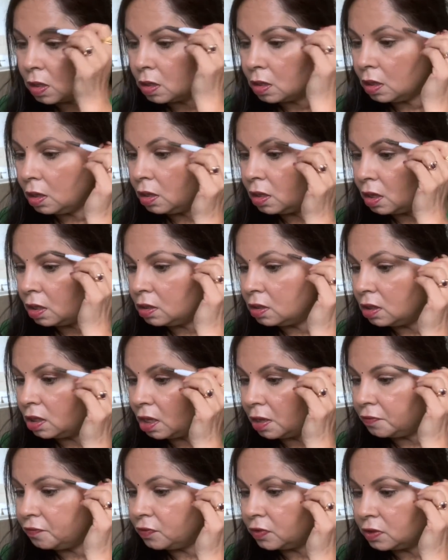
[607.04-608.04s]
And I
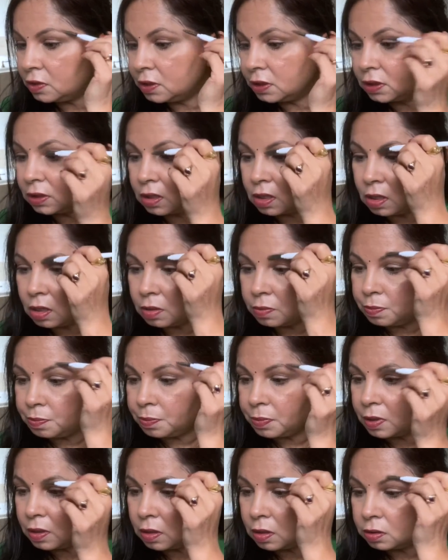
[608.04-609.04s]
never skip
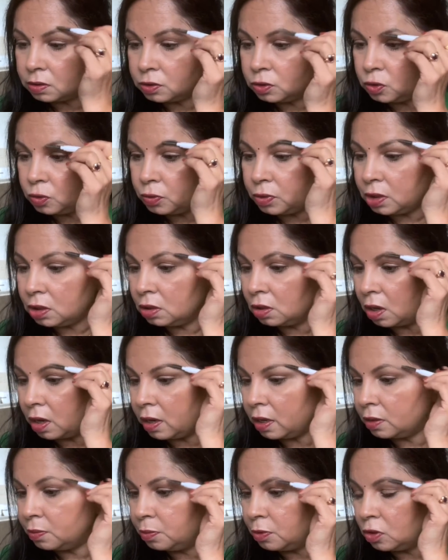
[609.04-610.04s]
doing
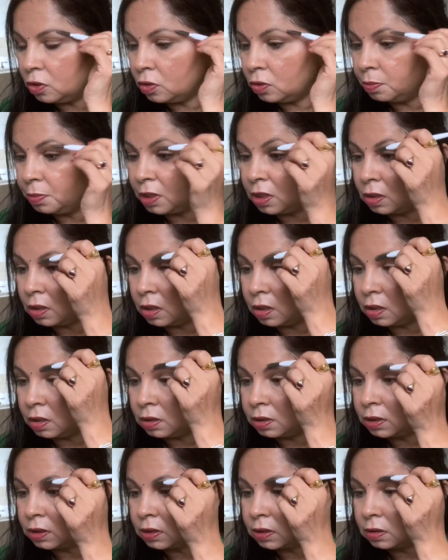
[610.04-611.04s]
eyebrow
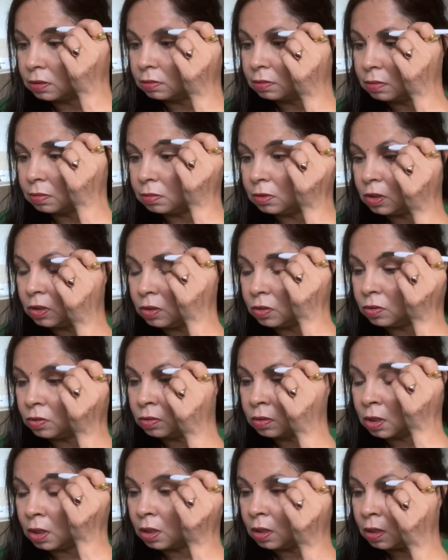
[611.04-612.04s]
because, you
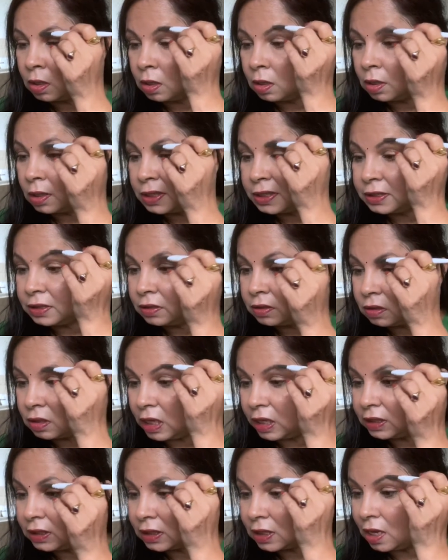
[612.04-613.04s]
know,
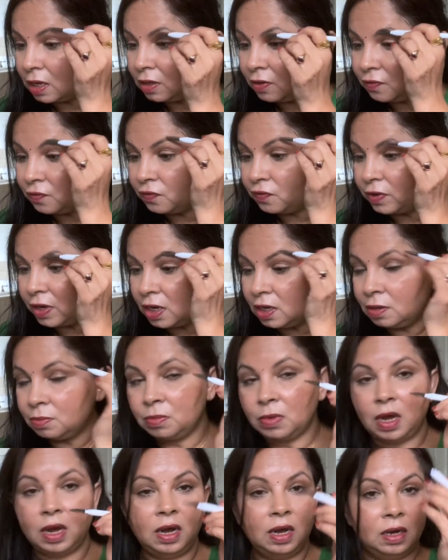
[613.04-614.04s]
that's kind of
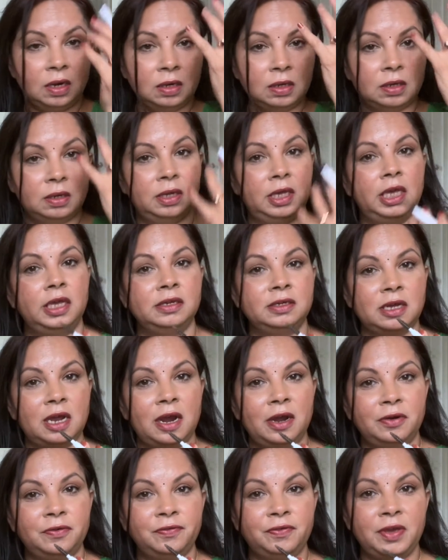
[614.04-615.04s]
frame our
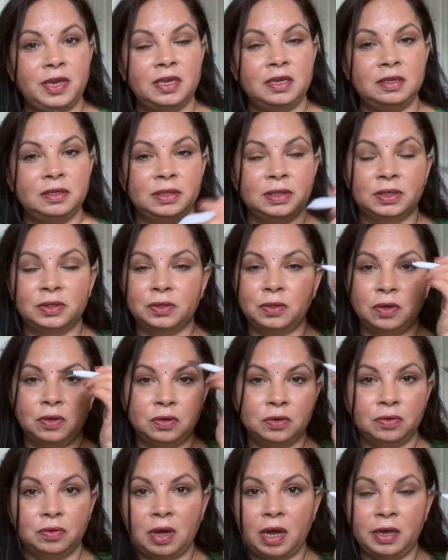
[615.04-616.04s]
entire face.
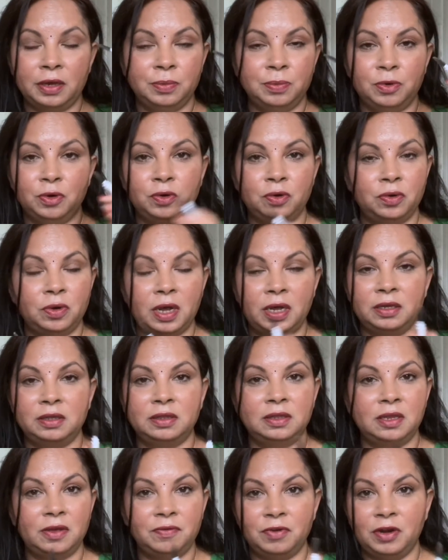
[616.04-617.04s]
So eyebrow, I
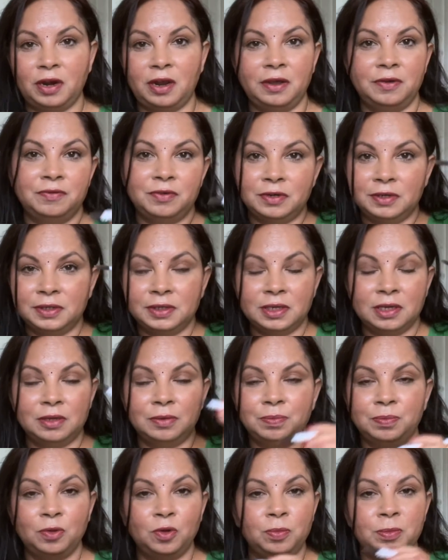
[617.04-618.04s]
never ever
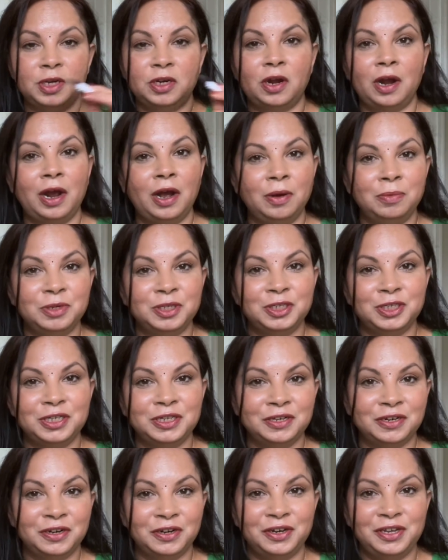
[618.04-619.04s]
skip, no matter how much in
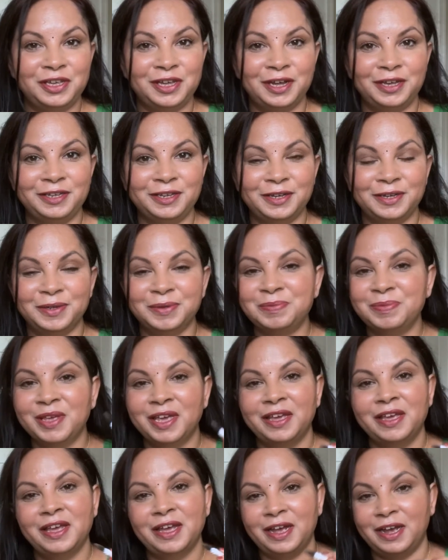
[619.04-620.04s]
a hurry I am.
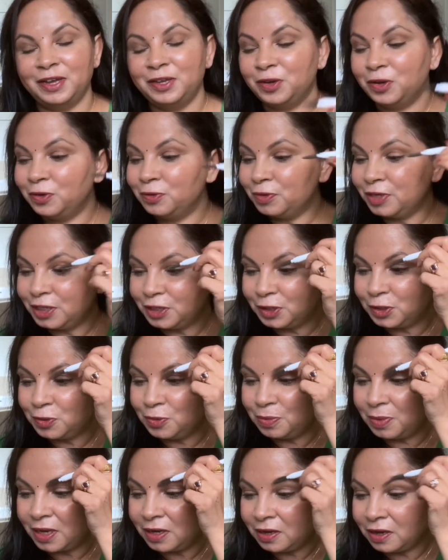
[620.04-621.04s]
I always
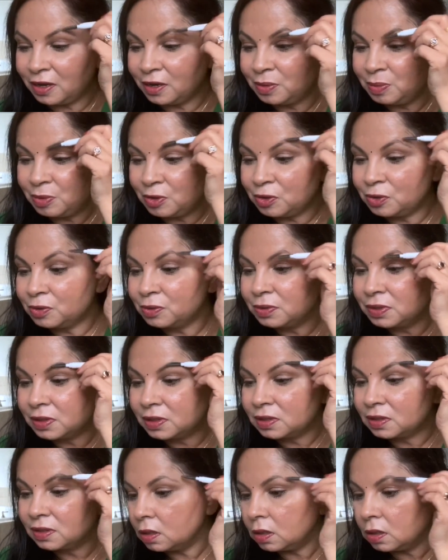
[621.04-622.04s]
do my
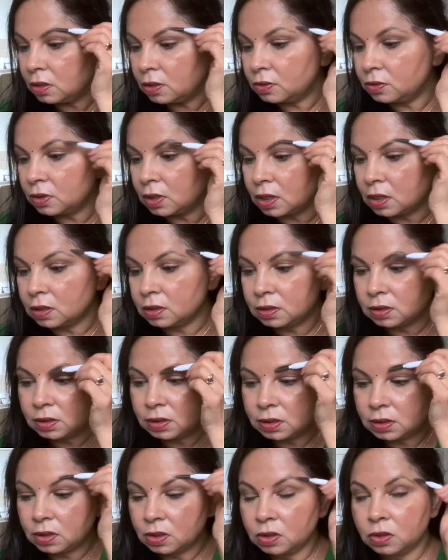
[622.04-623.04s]
eyebrows. Okay,
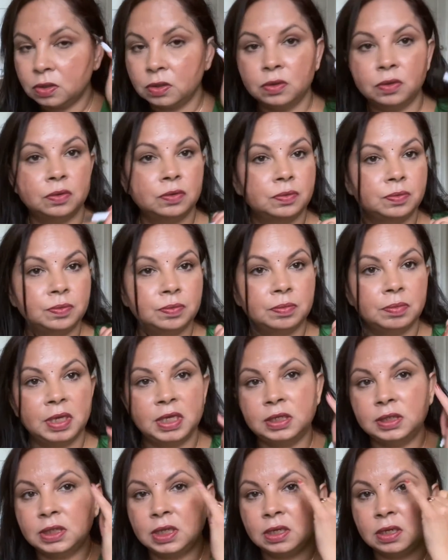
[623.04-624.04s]
so
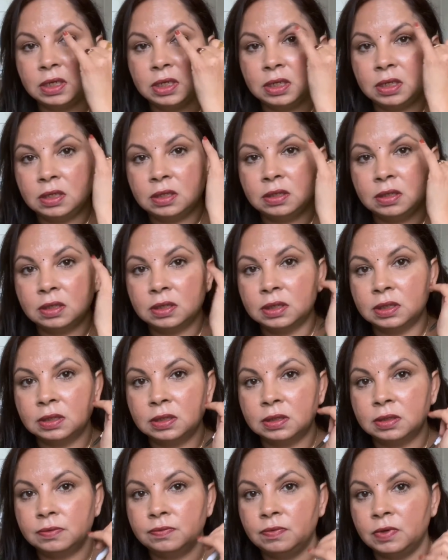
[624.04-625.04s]
basically this
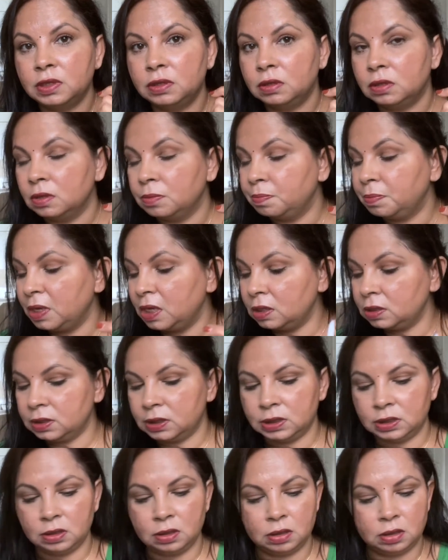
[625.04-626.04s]
is with the
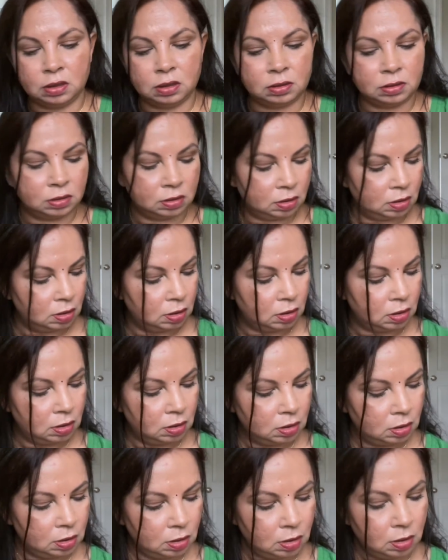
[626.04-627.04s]
pencil.
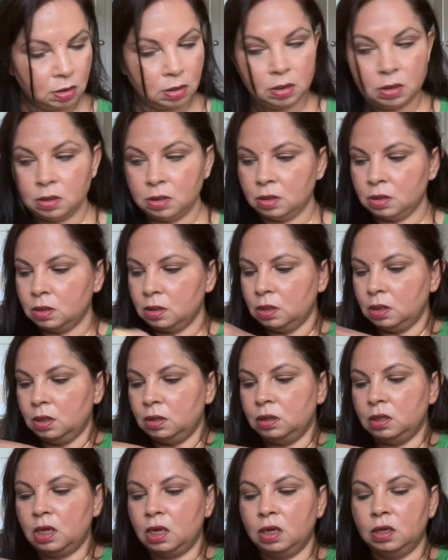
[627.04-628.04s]

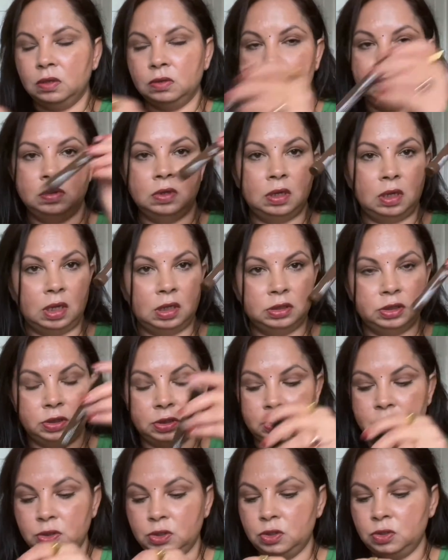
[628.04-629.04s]
And now I'll
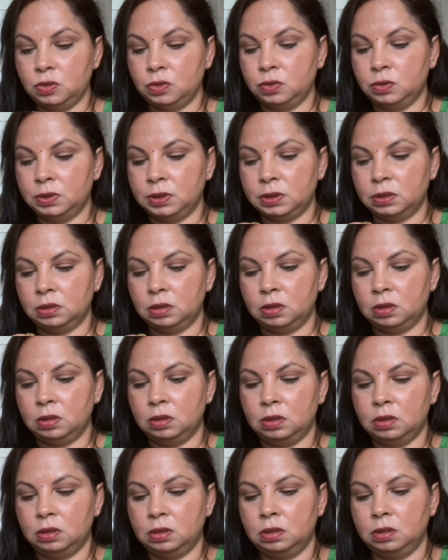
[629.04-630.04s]
just use
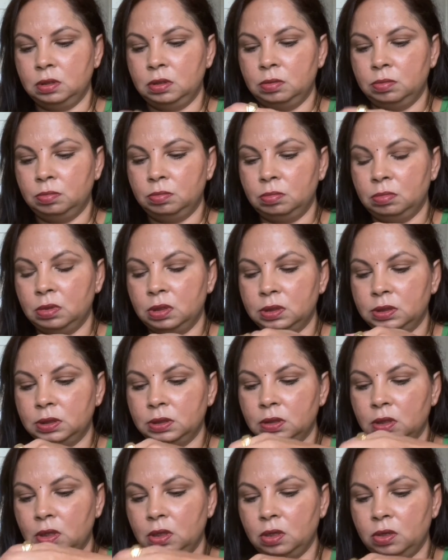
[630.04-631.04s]
the
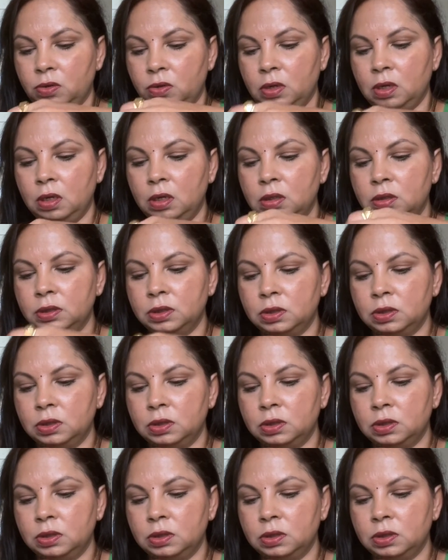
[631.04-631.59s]
mascara.